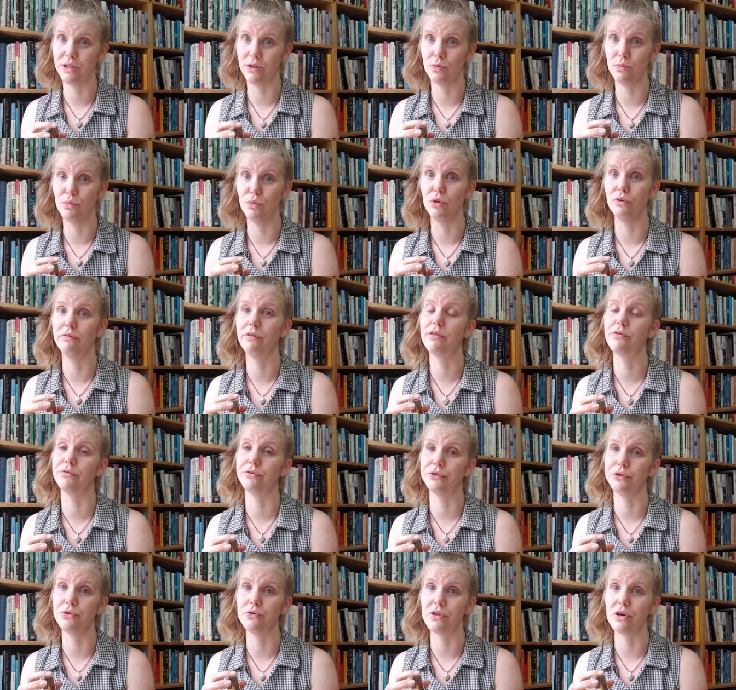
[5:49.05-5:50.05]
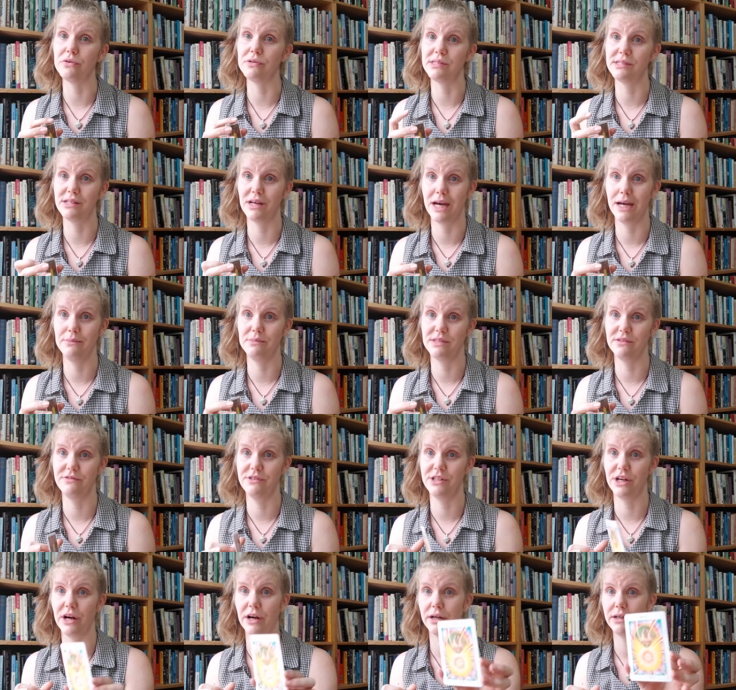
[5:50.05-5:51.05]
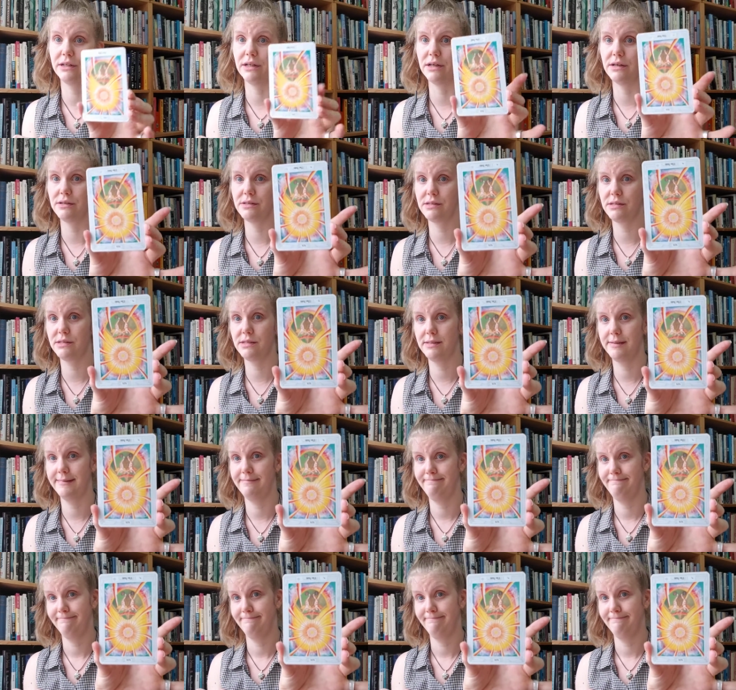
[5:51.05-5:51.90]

you move through those times of darkness.